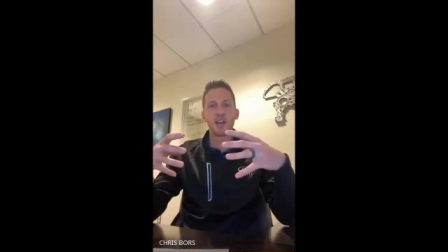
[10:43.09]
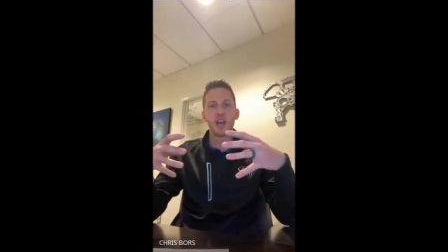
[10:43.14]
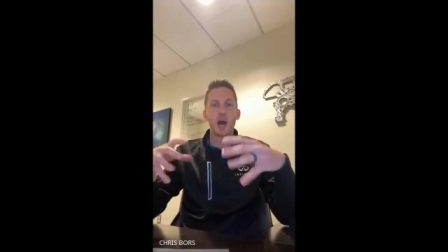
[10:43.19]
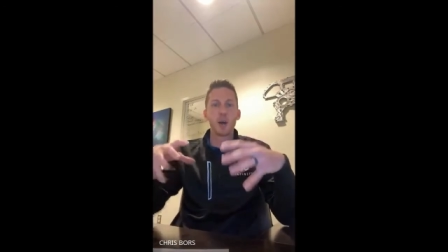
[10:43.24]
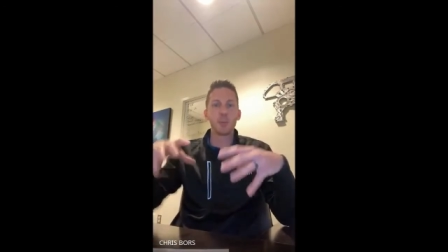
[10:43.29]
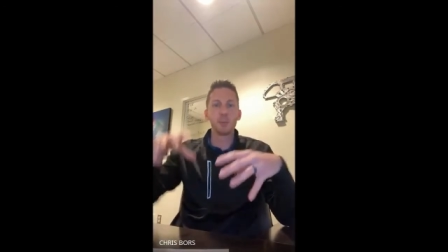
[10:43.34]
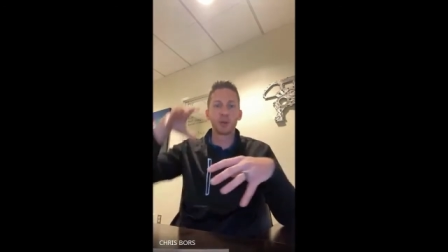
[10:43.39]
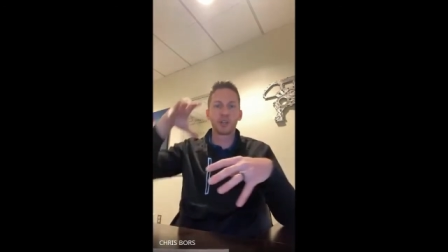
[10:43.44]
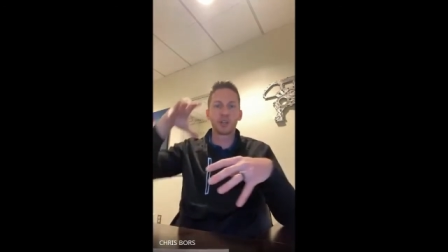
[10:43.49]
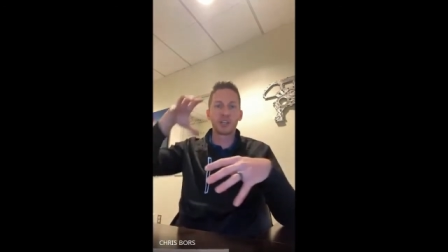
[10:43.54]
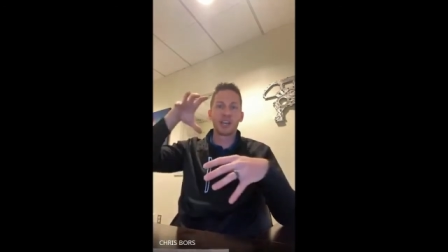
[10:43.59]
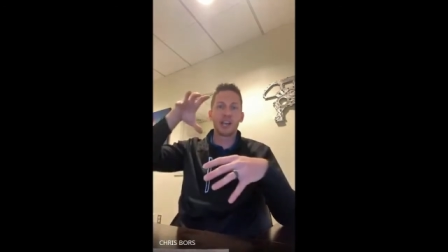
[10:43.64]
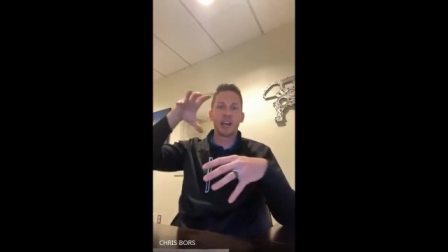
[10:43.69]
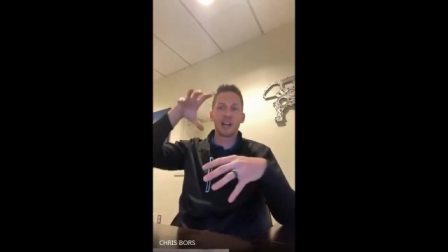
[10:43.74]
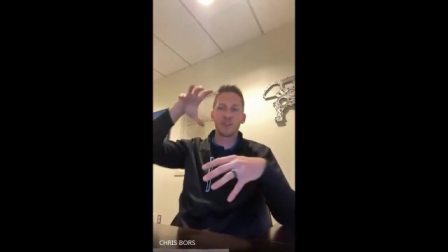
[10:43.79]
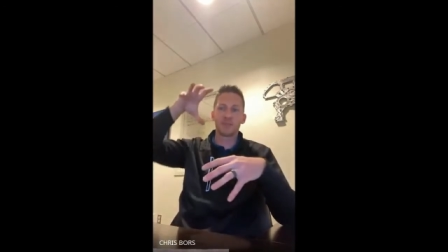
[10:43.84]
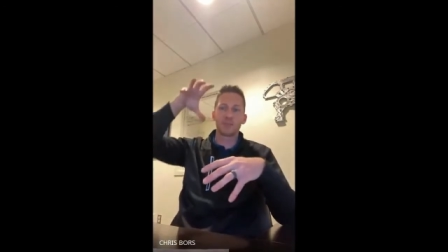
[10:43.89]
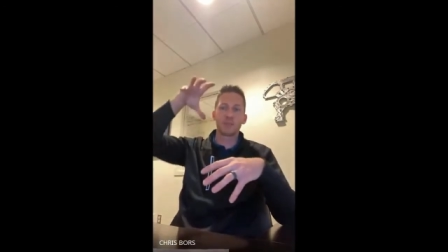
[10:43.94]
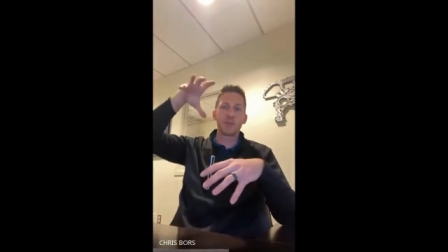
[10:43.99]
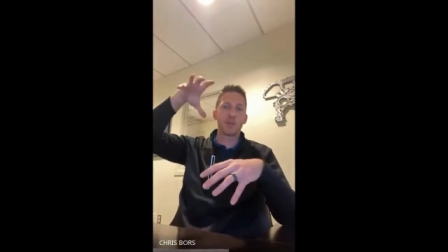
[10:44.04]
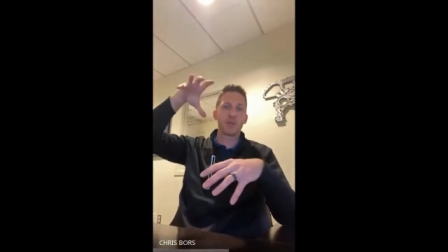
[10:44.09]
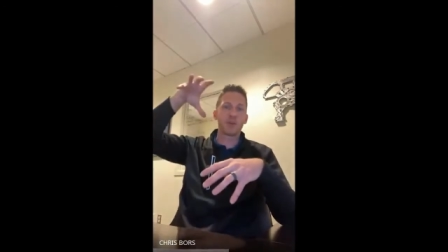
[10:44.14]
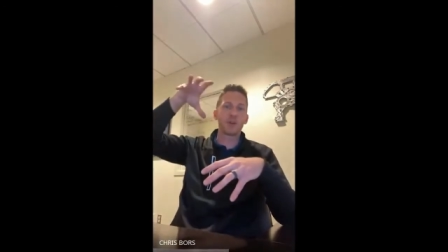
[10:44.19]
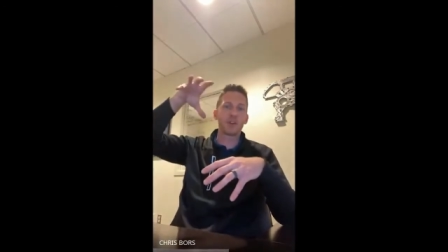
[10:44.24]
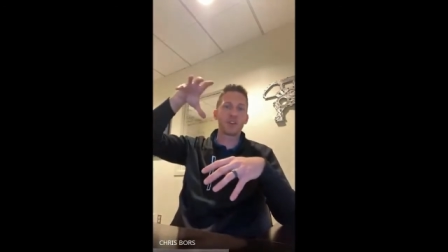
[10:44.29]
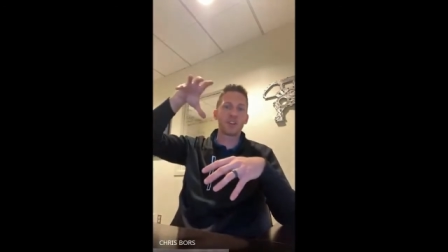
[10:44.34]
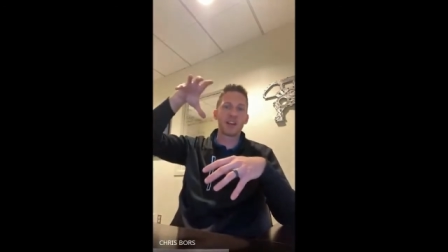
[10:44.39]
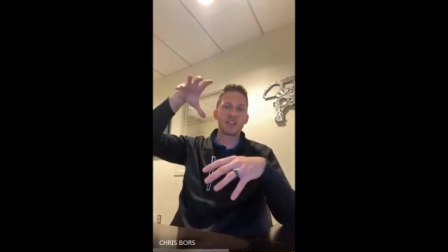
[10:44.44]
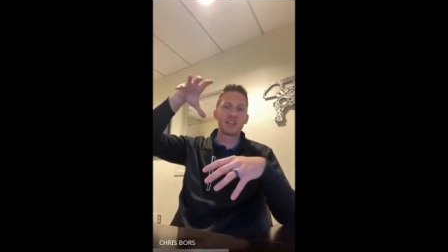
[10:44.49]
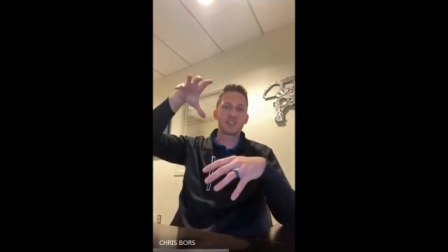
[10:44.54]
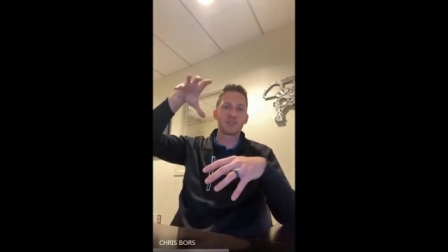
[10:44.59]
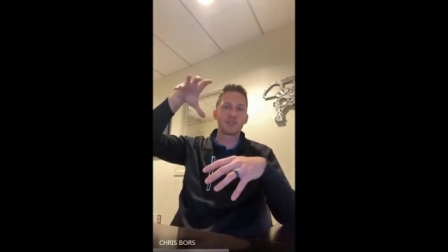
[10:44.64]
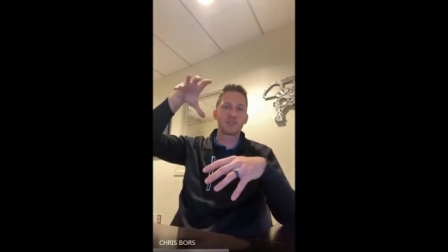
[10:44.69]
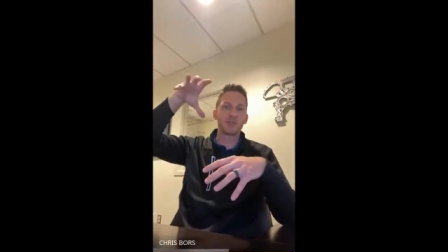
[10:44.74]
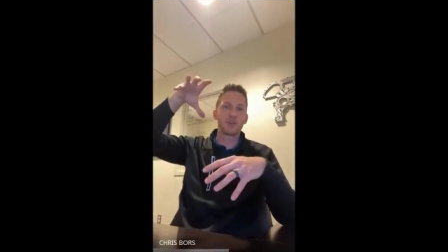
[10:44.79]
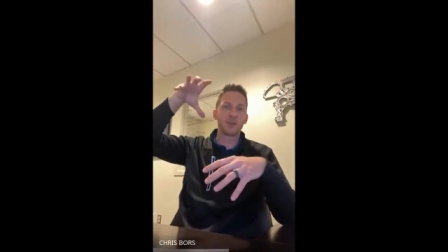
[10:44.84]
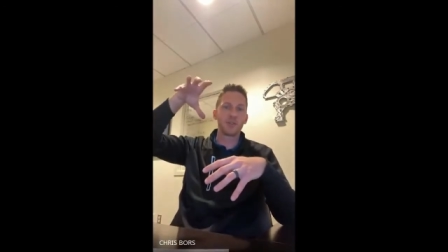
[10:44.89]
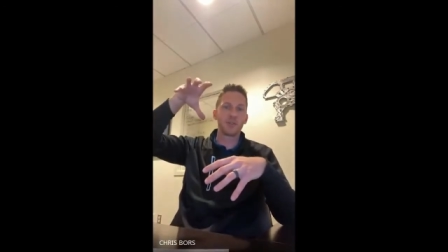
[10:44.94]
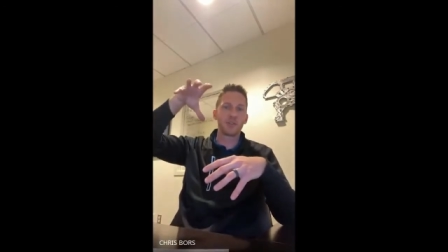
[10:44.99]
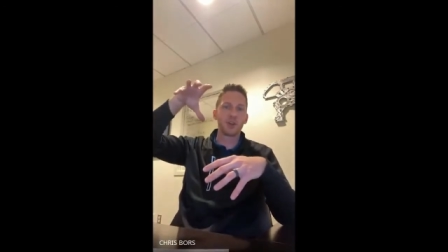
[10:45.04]
I'm looking at it from a
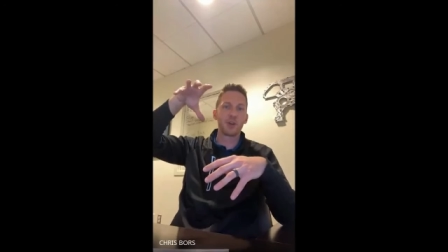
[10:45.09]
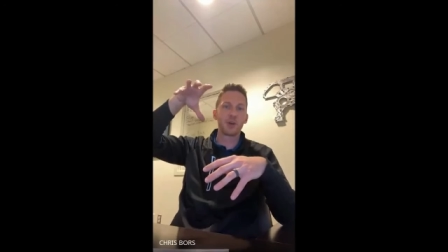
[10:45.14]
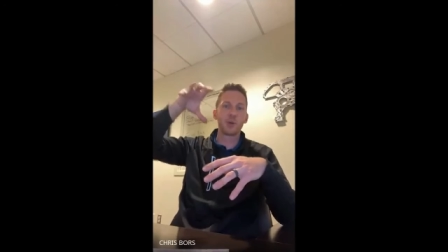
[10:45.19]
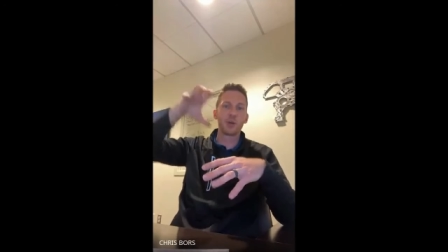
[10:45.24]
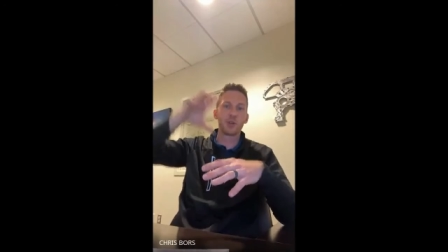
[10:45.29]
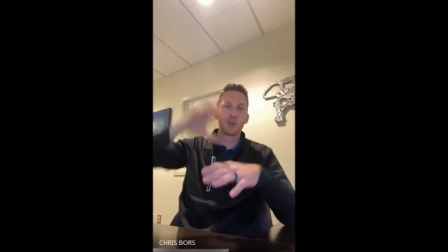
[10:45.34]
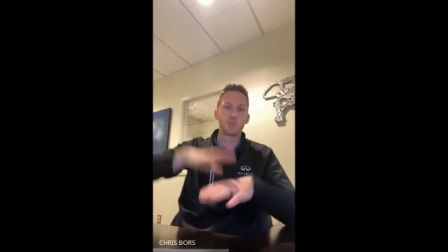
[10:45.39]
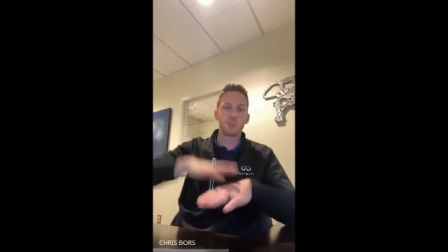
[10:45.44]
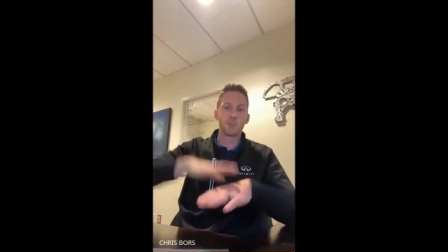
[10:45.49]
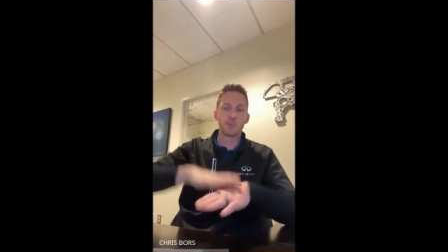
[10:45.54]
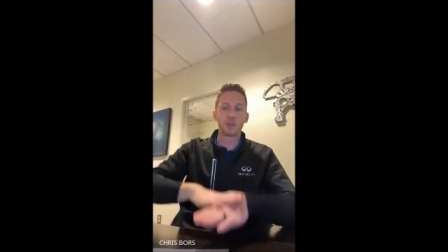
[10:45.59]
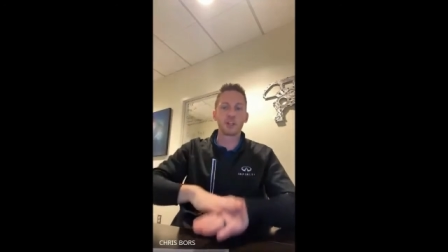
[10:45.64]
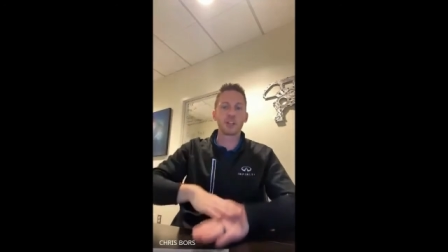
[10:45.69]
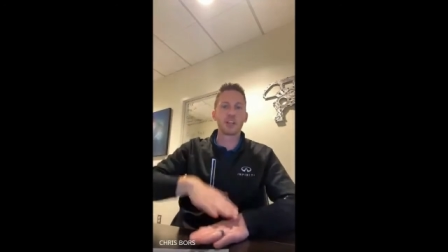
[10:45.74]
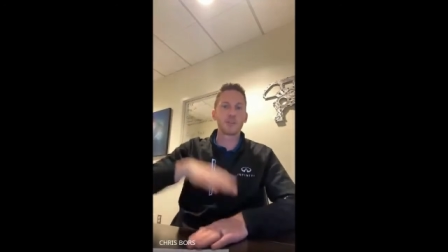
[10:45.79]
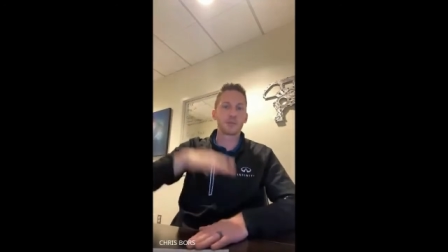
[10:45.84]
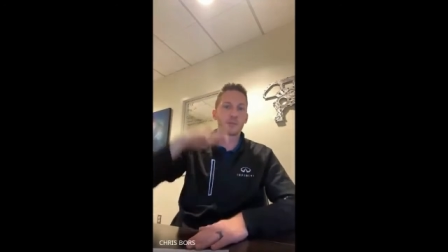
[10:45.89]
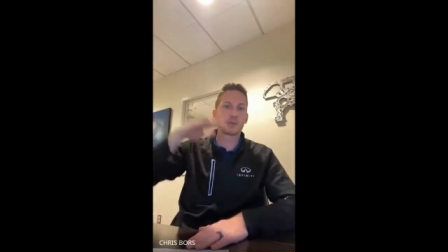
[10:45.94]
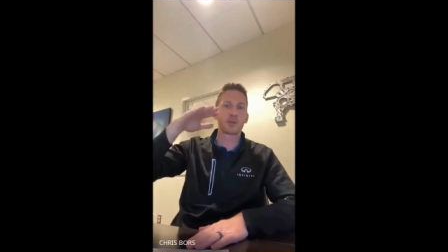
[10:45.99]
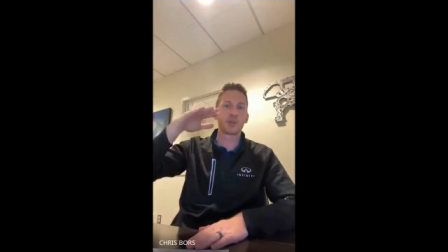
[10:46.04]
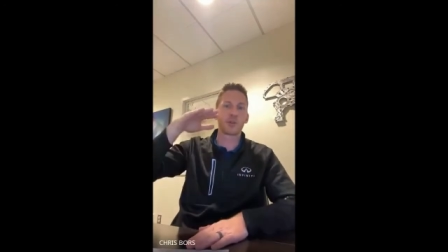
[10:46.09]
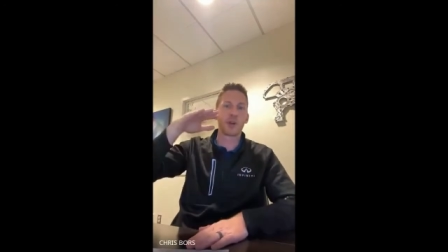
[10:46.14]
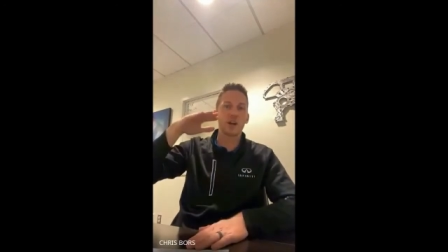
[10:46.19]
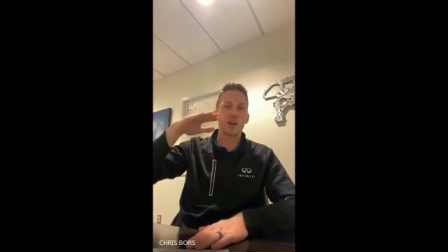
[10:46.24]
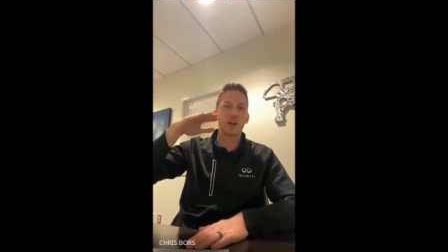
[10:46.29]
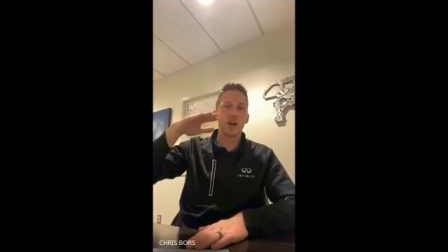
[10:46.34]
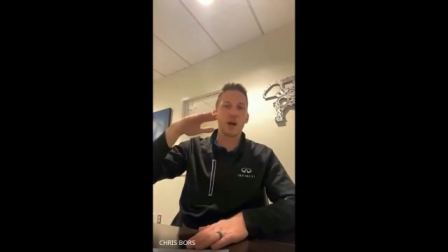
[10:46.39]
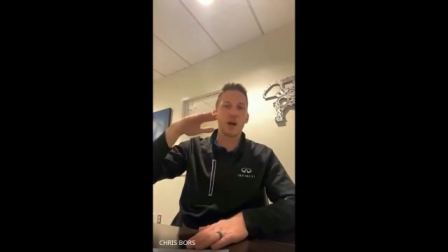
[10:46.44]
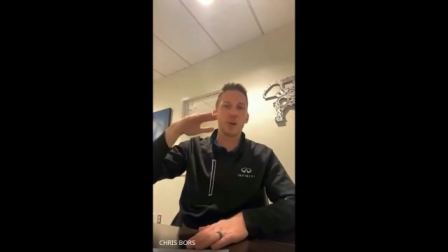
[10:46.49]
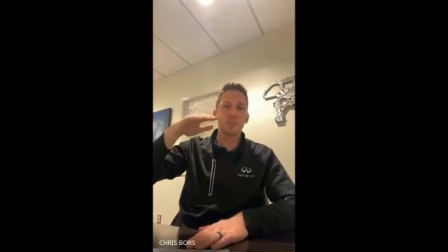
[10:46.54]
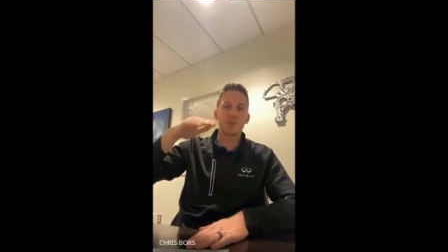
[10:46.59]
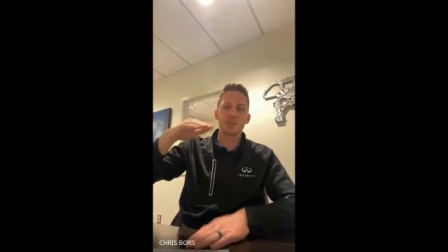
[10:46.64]
30,000-foot view, and they're building it from the ground up.